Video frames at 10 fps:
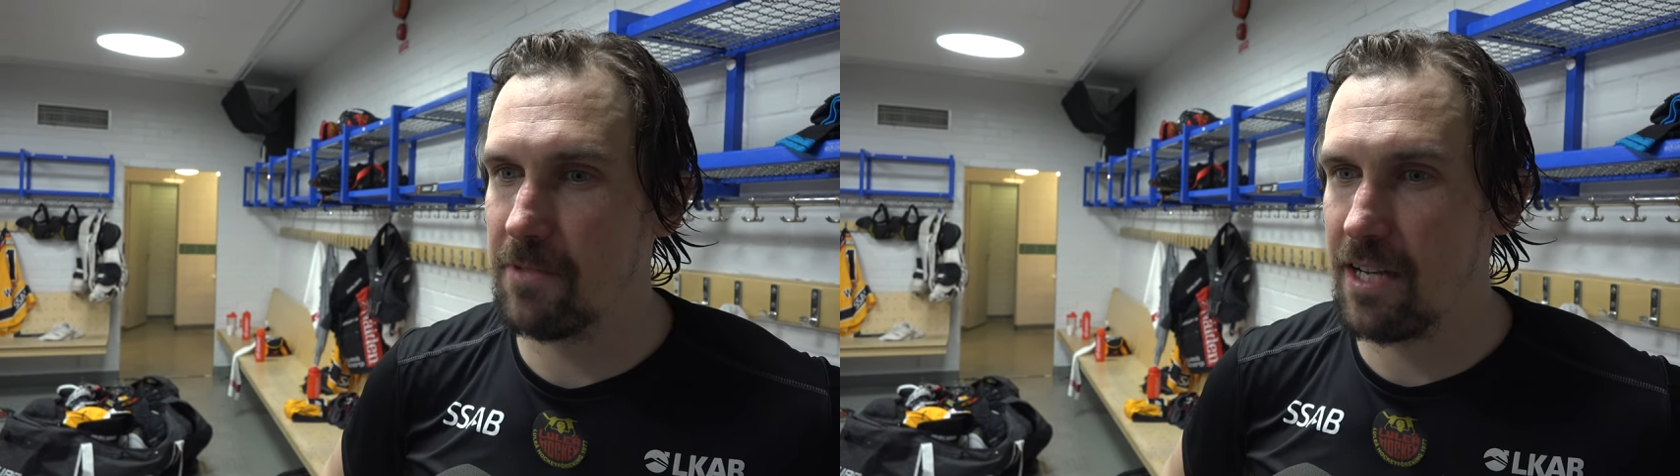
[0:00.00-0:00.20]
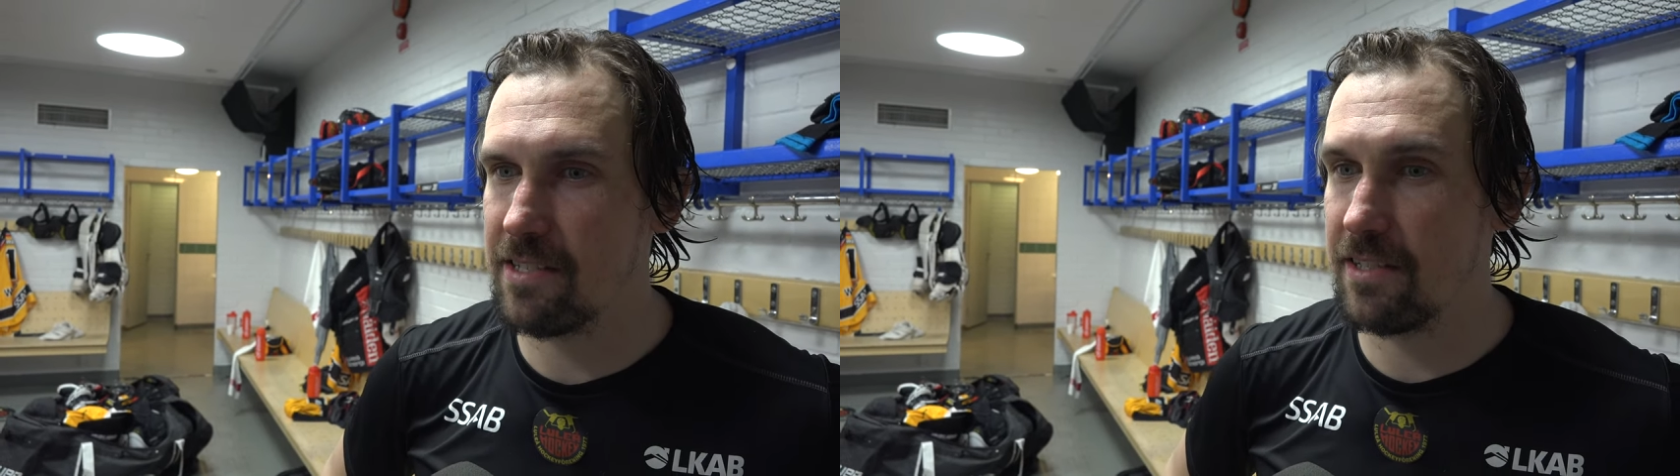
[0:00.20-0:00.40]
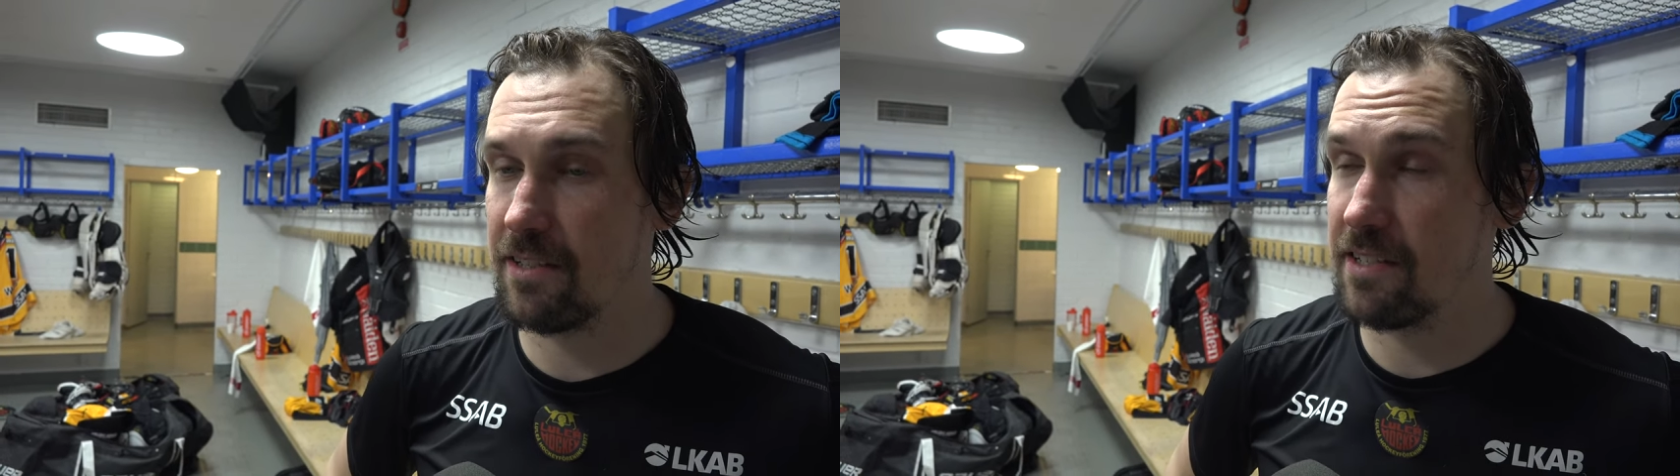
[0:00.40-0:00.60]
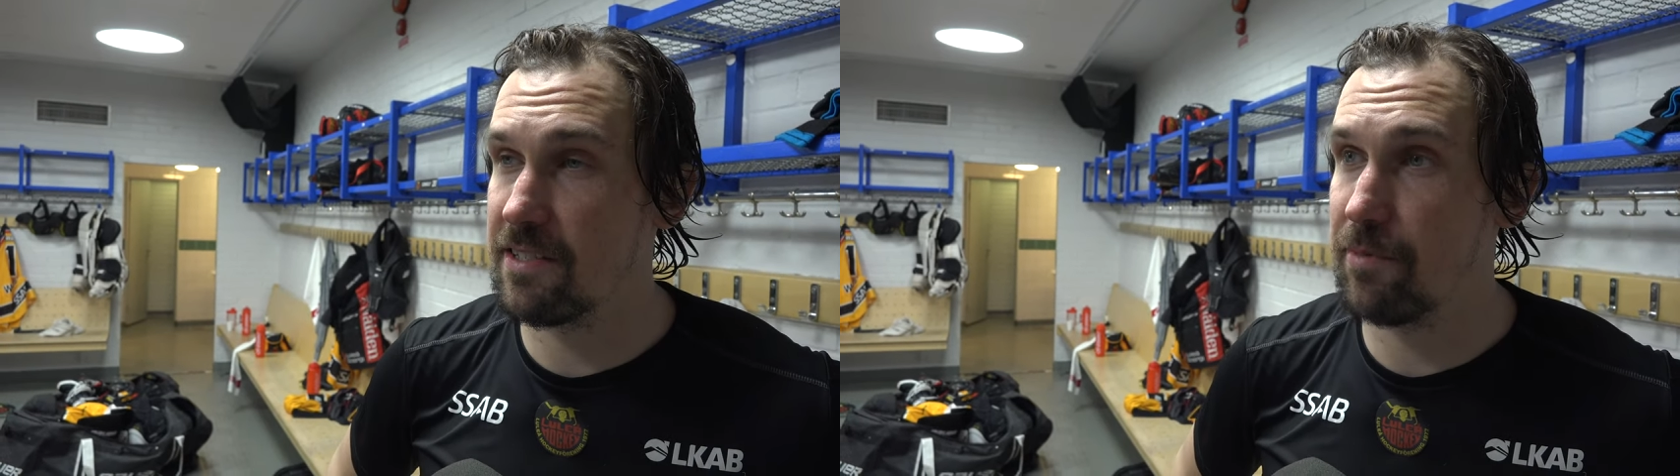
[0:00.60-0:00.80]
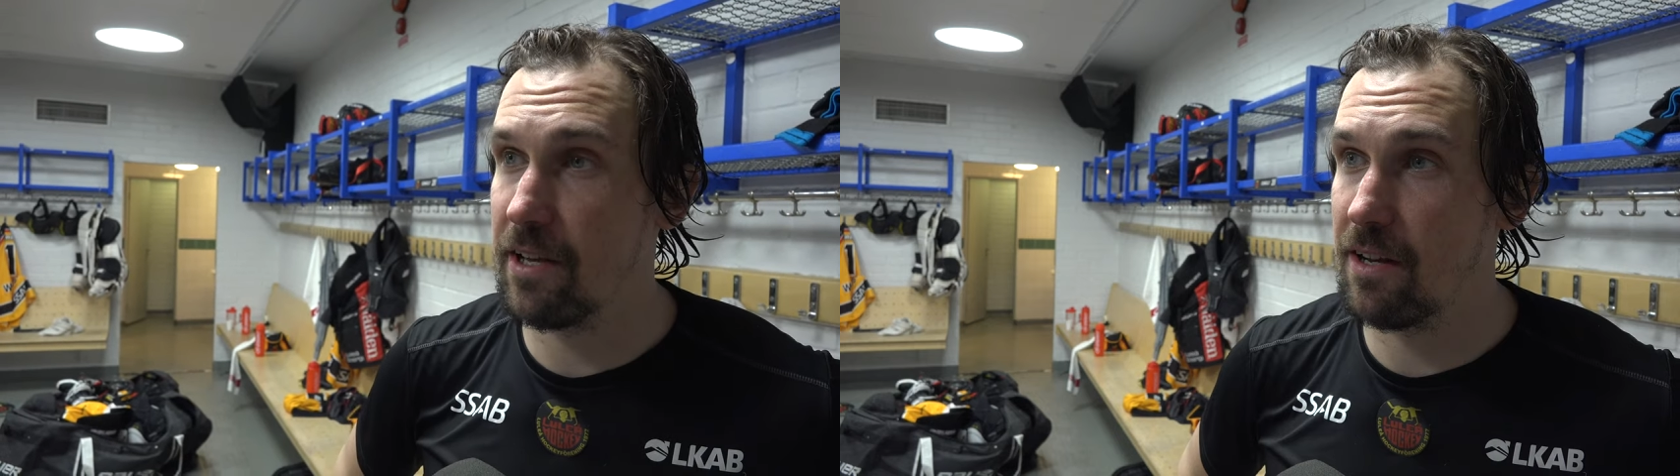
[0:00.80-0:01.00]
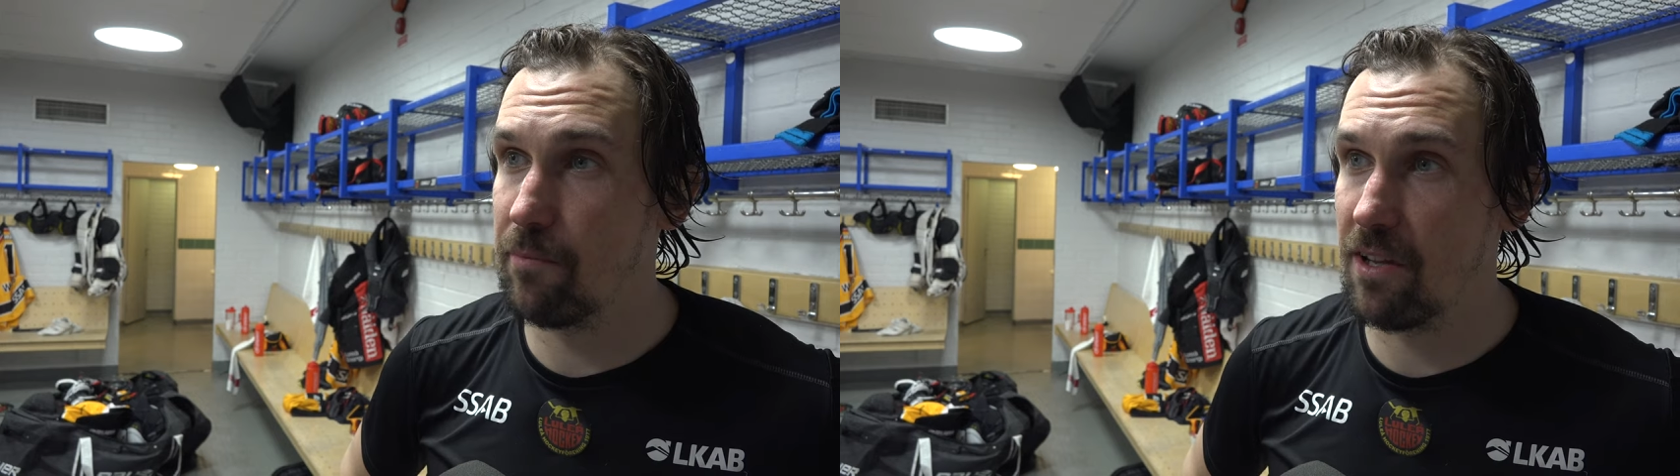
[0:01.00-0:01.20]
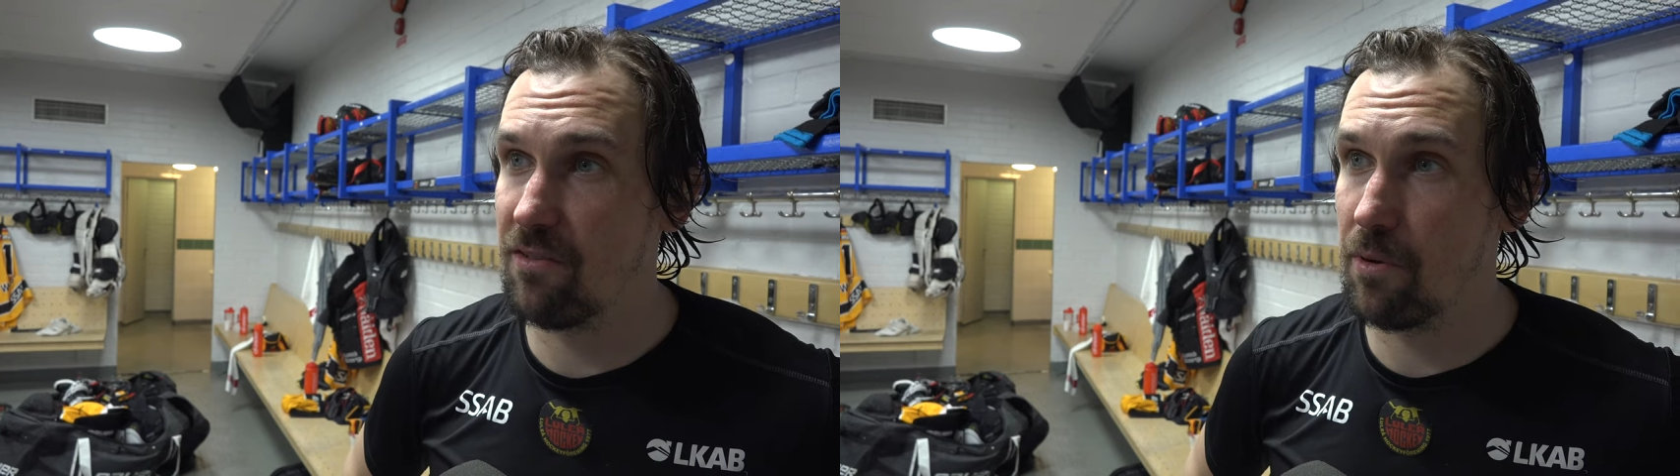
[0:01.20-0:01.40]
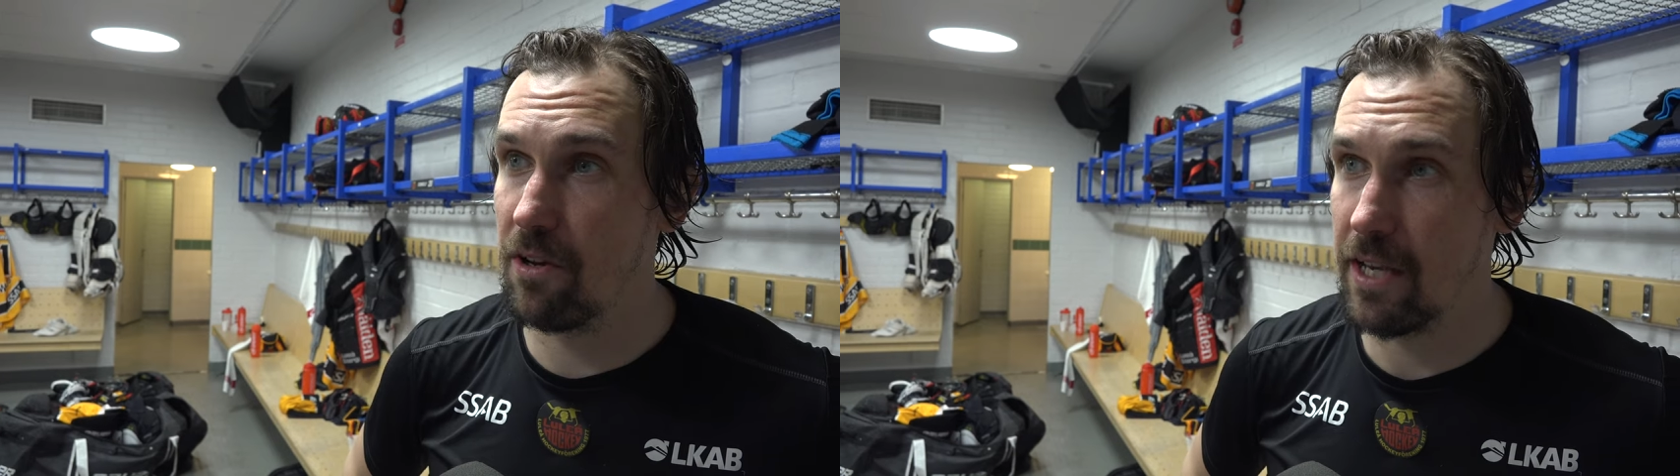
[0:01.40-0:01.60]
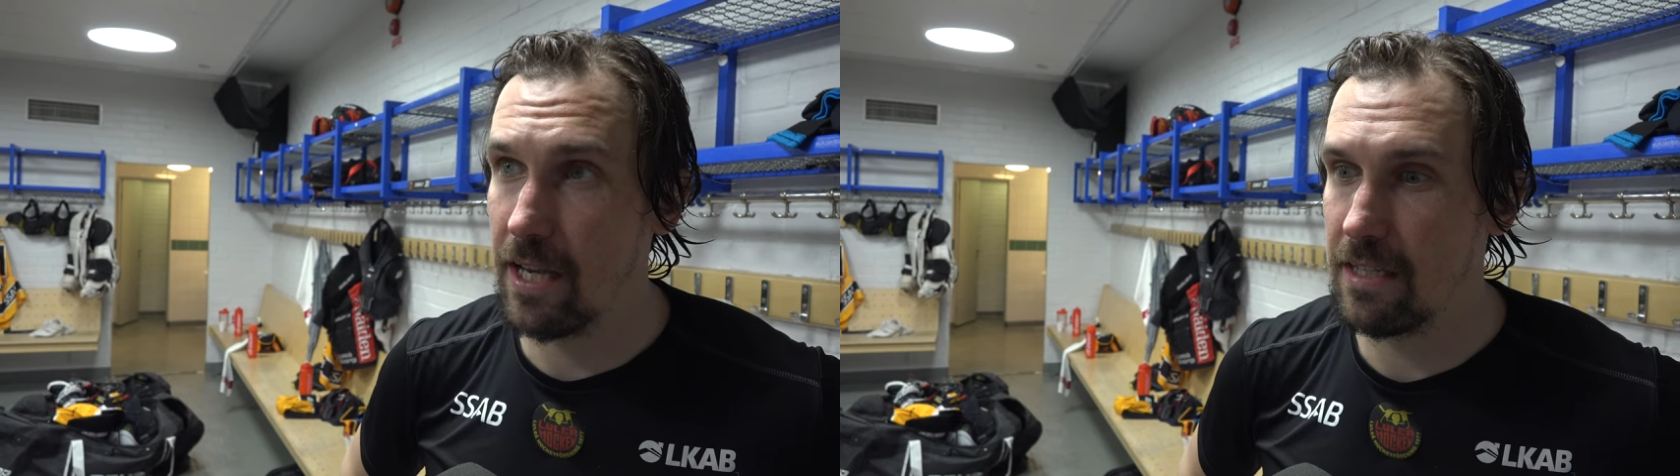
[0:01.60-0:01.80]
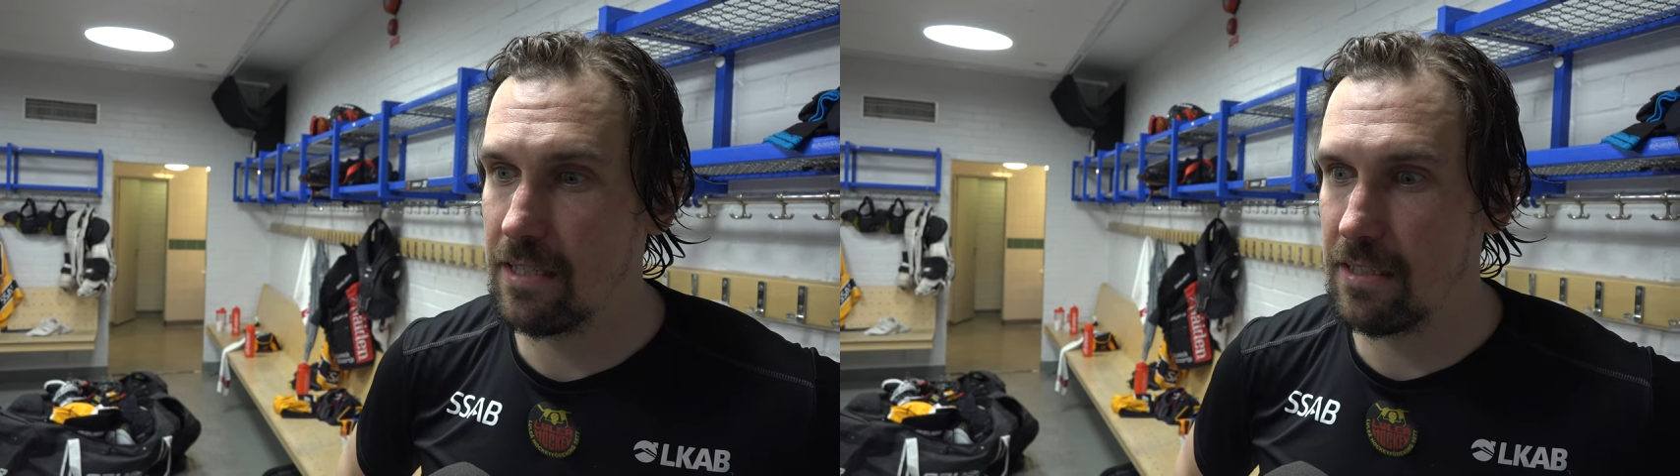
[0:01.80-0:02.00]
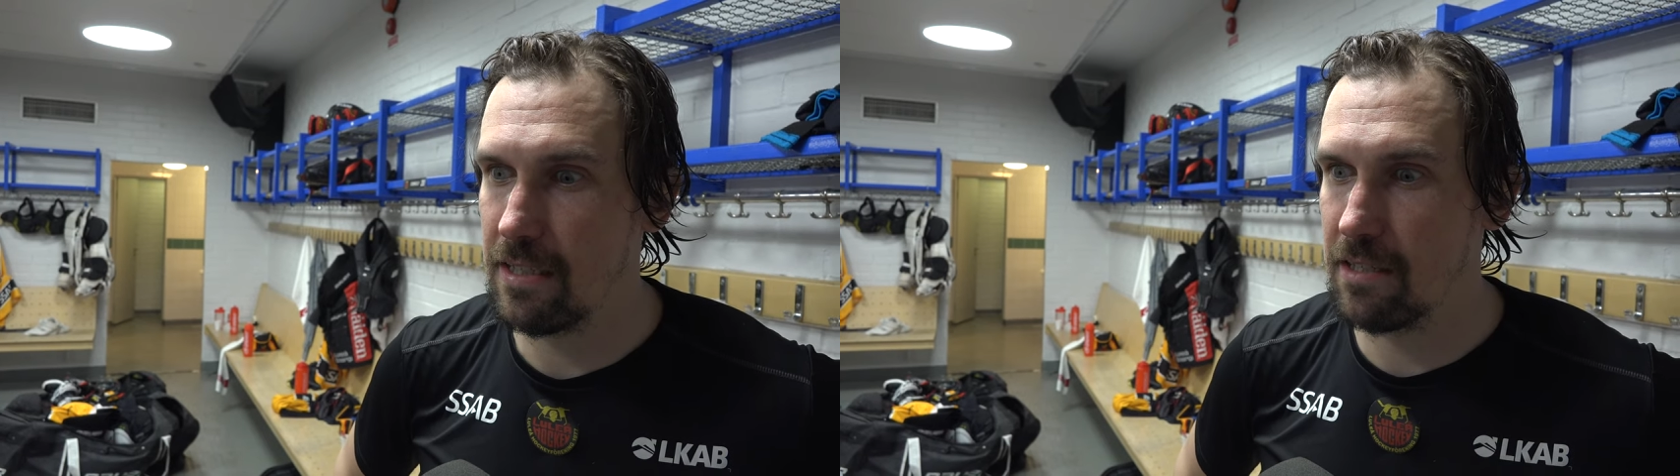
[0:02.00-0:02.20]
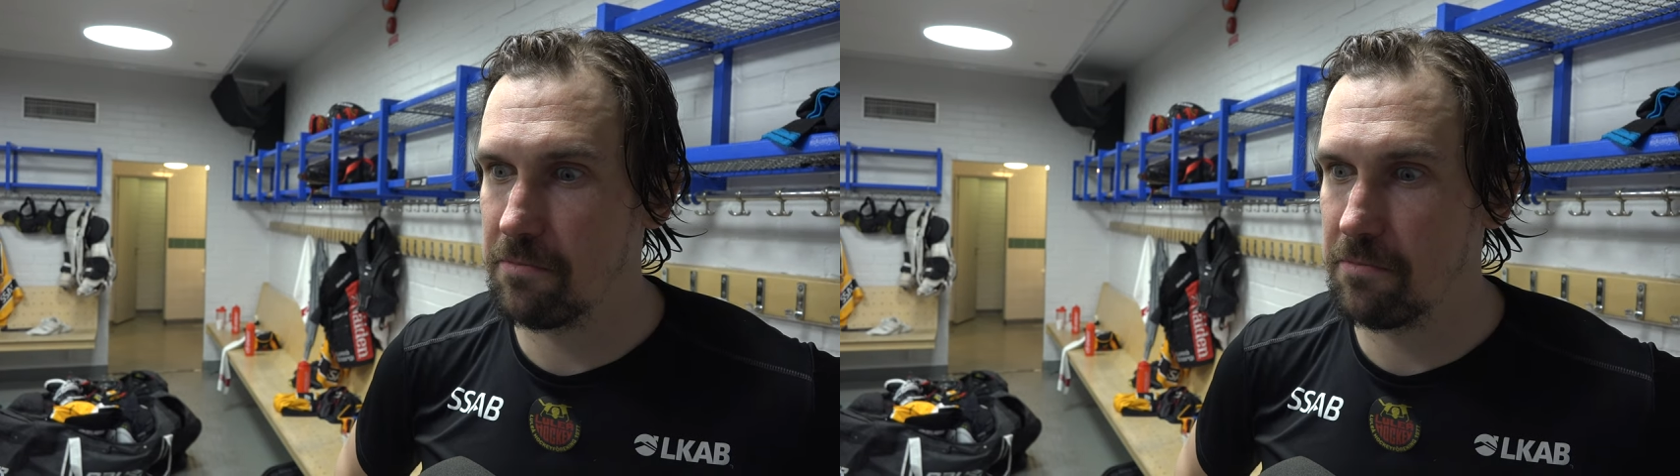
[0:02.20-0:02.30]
Lassie played unbelievable again and